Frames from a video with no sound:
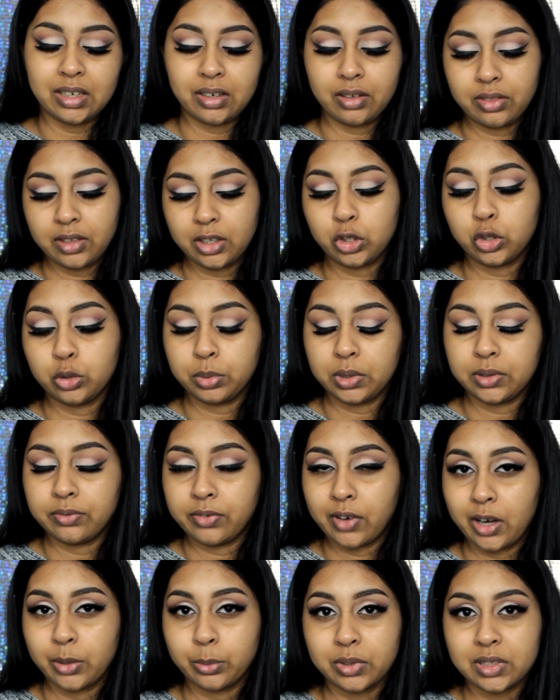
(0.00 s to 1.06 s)
and I think you'll be
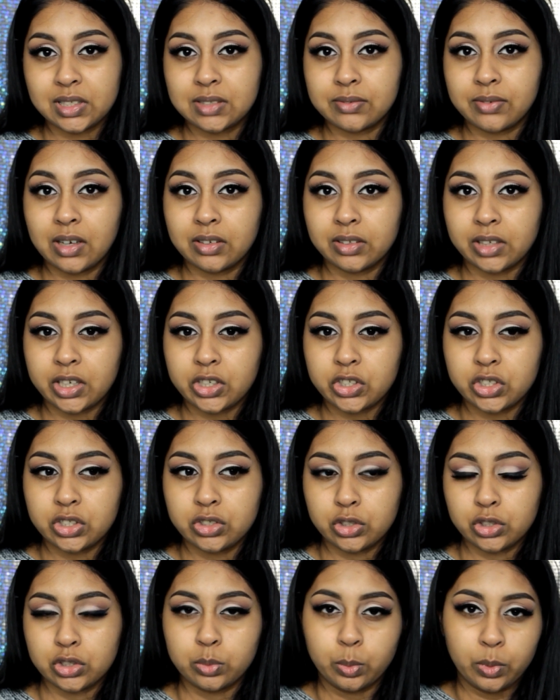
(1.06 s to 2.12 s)
fine with this
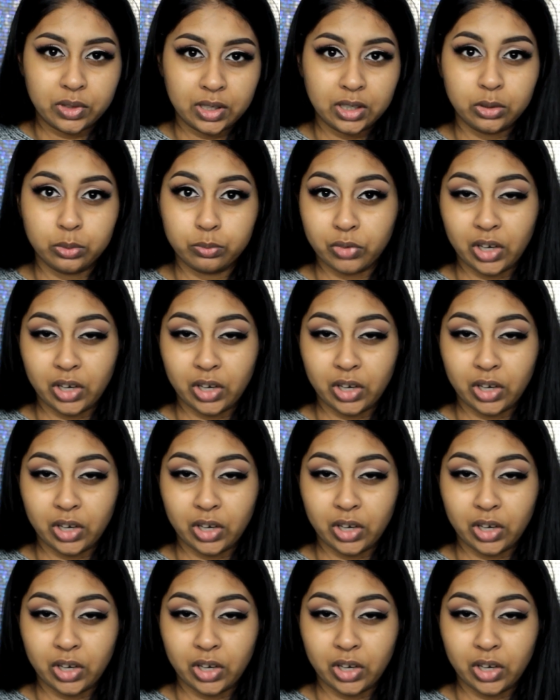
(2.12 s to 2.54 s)
foundation just with a